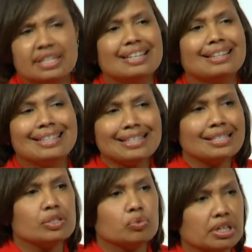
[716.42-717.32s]
This
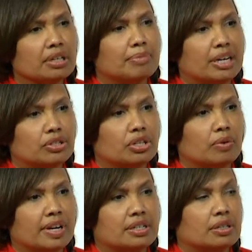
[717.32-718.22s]
is really about
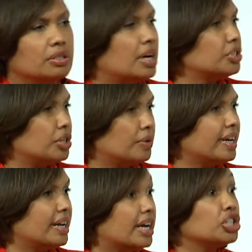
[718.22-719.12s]

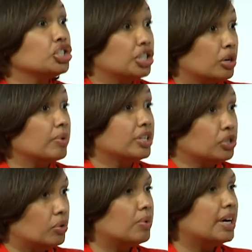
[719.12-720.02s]
generating
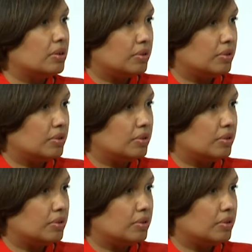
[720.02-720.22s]
generational wealth.